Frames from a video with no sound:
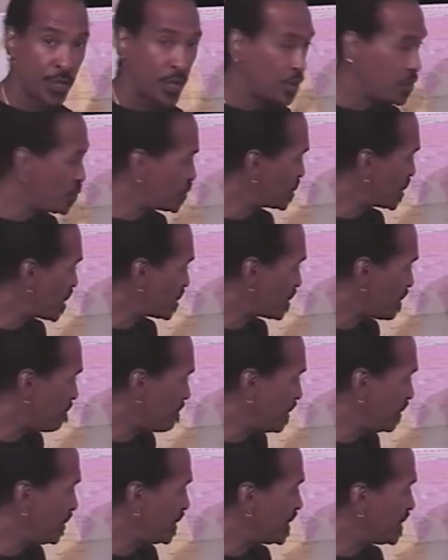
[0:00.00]
You start the
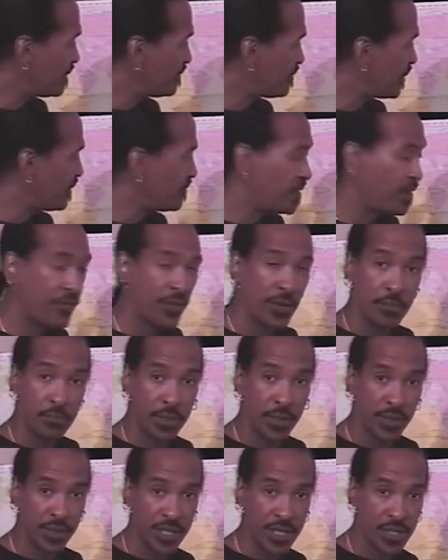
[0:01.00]
building of, of different
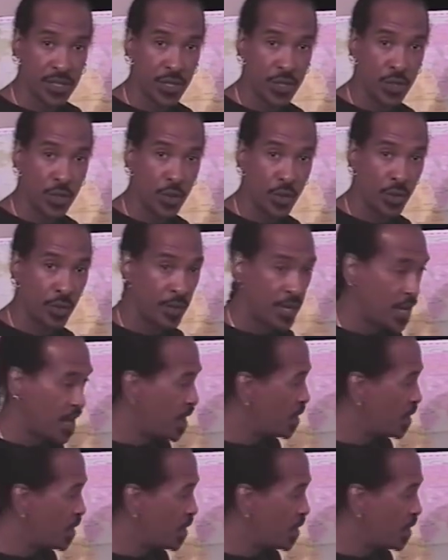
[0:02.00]
buildings in Europe.